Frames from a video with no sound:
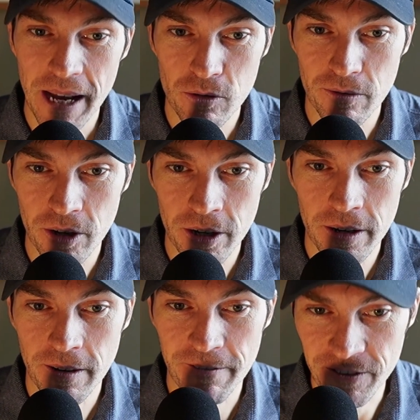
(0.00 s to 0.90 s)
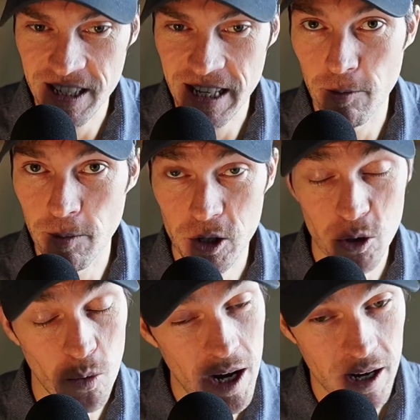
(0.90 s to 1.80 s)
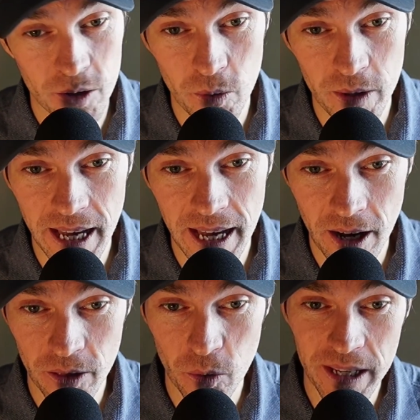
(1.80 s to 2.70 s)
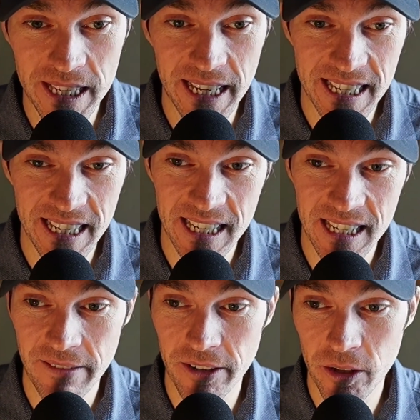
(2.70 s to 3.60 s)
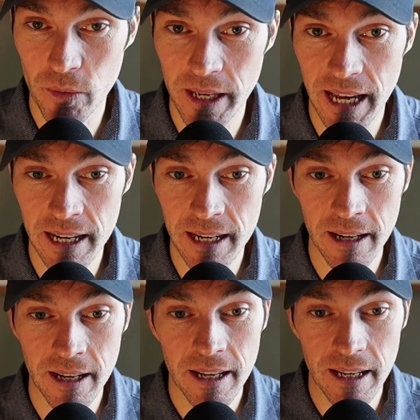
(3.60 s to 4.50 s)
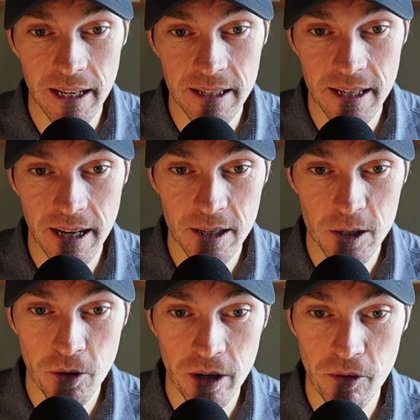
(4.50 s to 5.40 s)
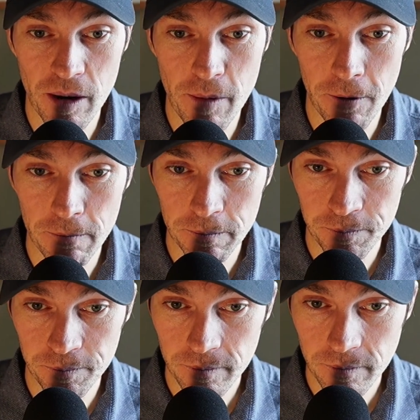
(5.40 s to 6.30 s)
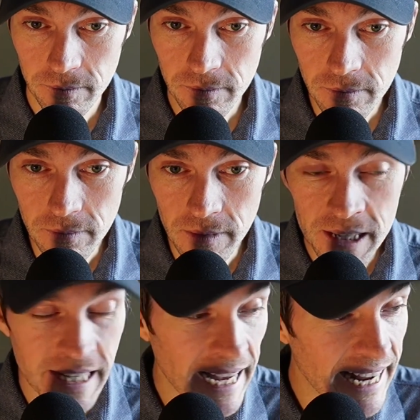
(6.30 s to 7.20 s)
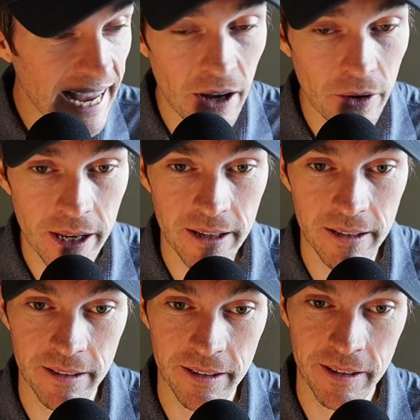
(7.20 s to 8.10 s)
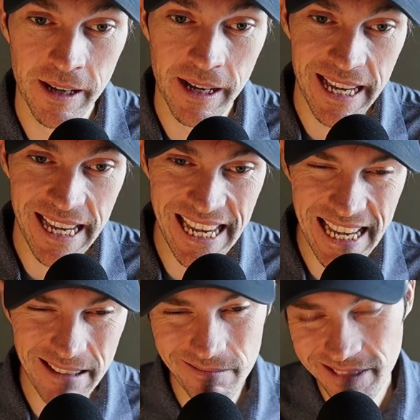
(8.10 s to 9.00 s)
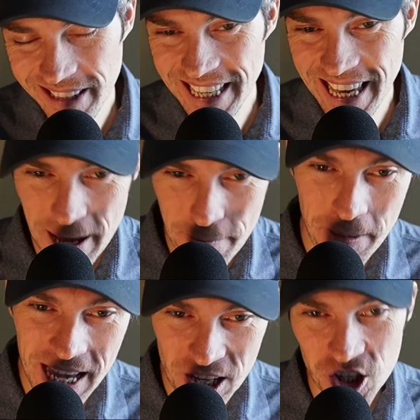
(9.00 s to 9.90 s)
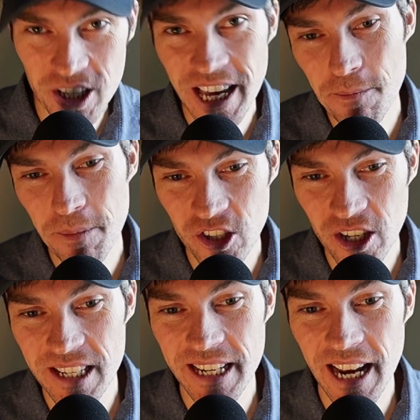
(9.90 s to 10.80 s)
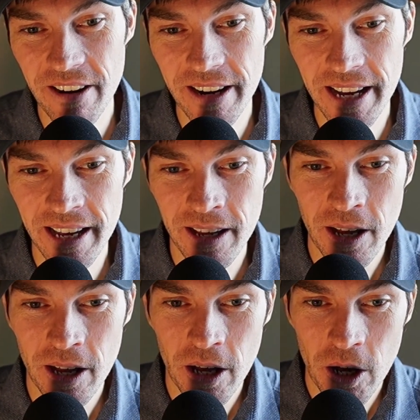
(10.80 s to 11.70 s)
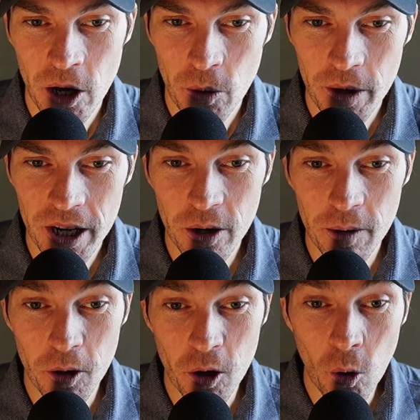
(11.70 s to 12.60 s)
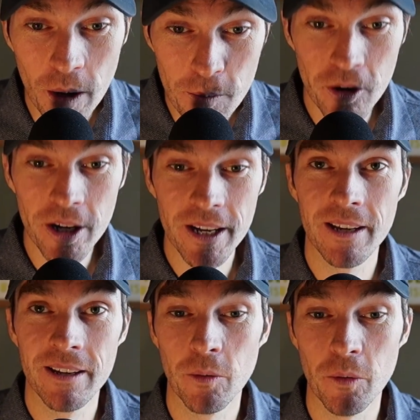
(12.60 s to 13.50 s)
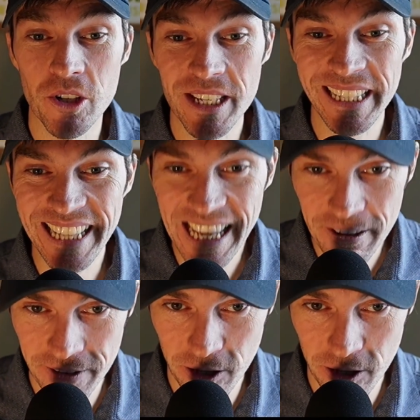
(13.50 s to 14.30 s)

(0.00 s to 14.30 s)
River, $57 to walk on the weekday, $67 on the weekend is pretty primo. Staying down in the Cape adjacent area, we're going to go to PCO Brook, which is in Lakeville,